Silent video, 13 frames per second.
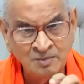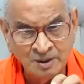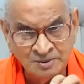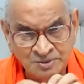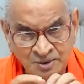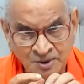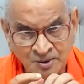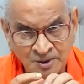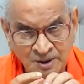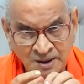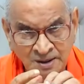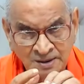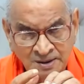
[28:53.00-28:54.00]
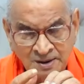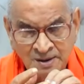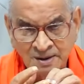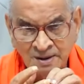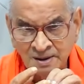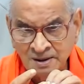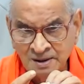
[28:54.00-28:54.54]
Bhakti Yoga,
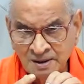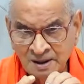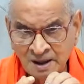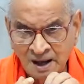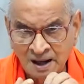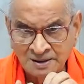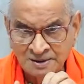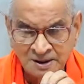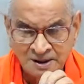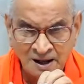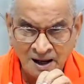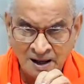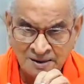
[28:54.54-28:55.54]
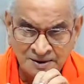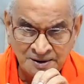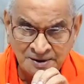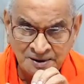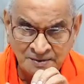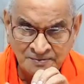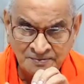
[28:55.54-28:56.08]
either
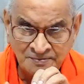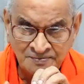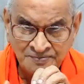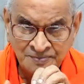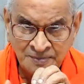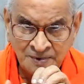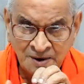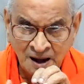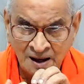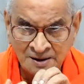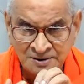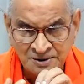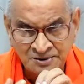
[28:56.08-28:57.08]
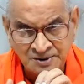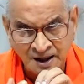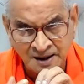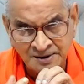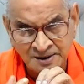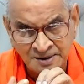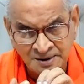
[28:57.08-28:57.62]
Anandam, and this
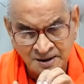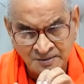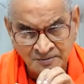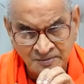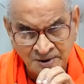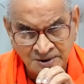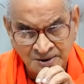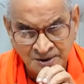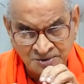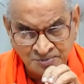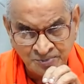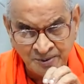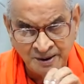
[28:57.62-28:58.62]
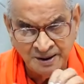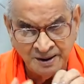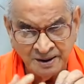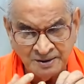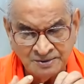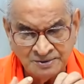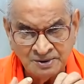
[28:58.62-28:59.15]
Anandam when
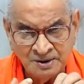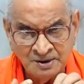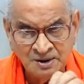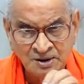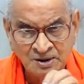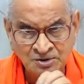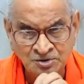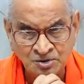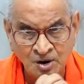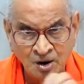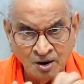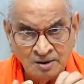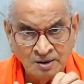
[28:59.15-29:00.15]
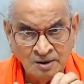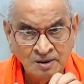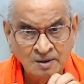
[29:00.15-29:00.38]
experienced is called